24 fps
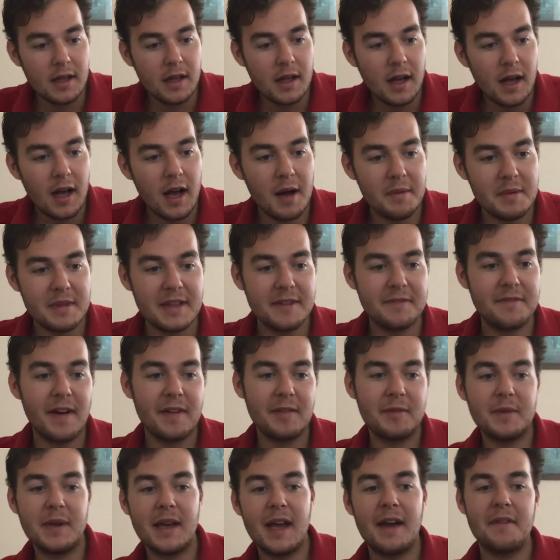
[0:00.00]
And then finally
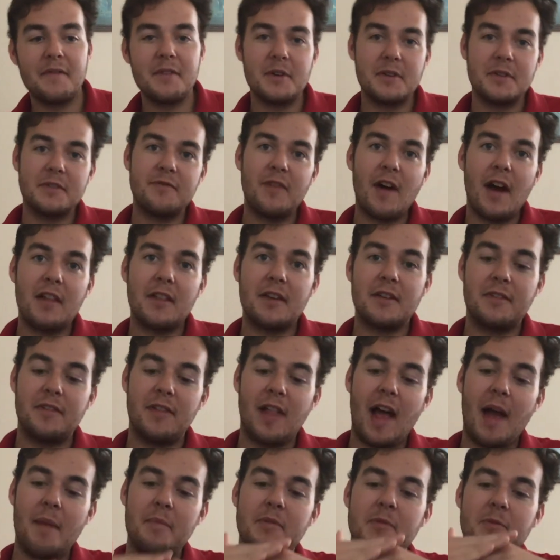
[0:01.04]
we have those Fowler
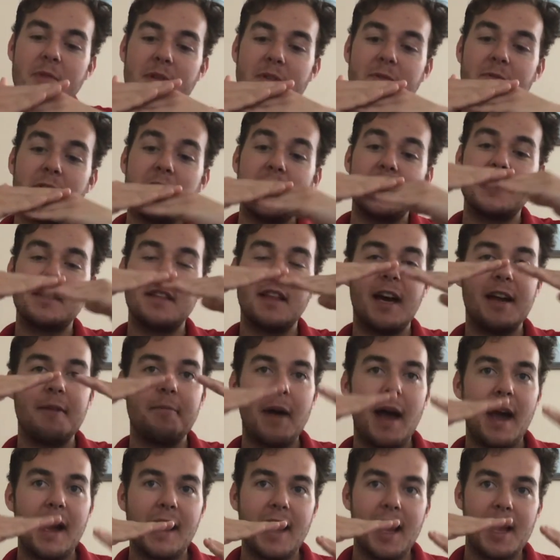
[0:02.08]
flaps, which first slide
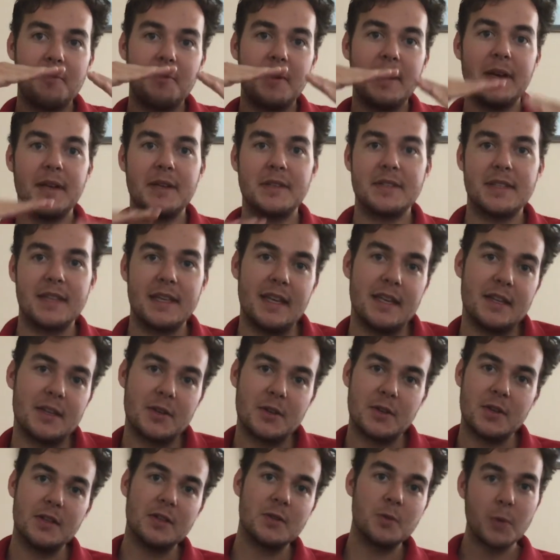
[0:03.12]
back on rails to
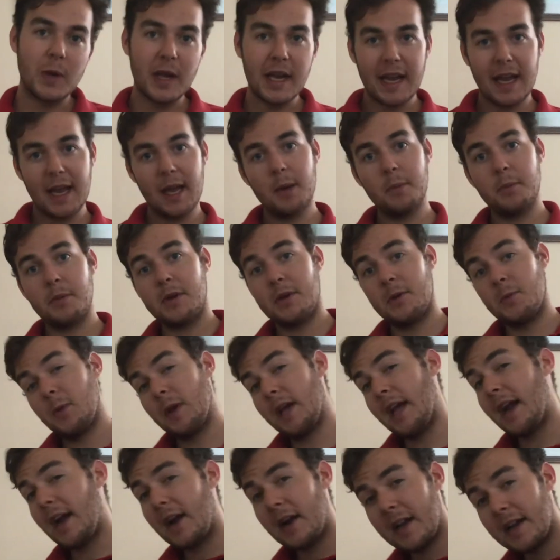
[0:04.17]
increase wing camber and wing
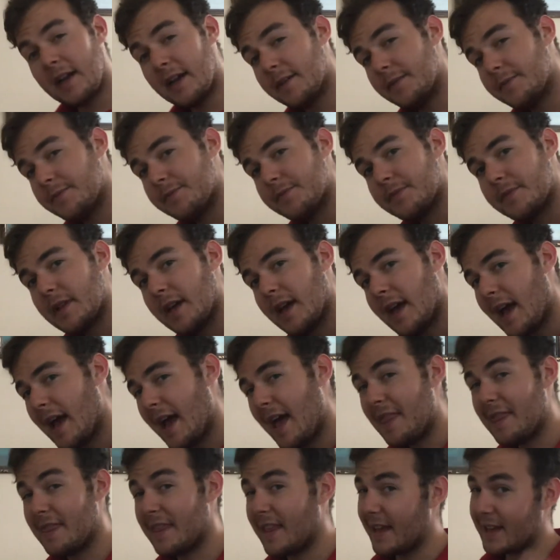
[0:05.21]
area,
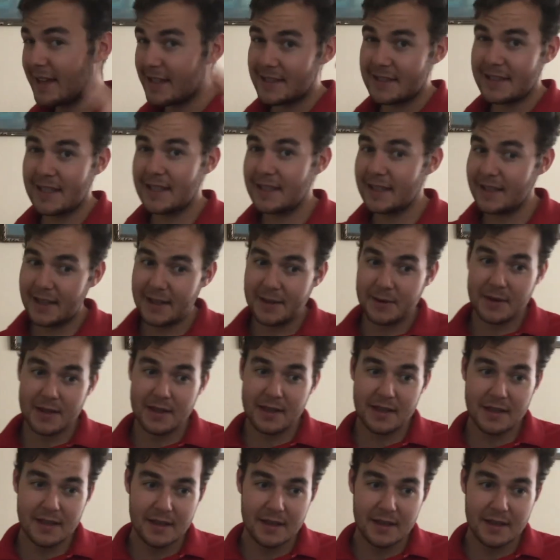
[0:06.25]
and then extend downward.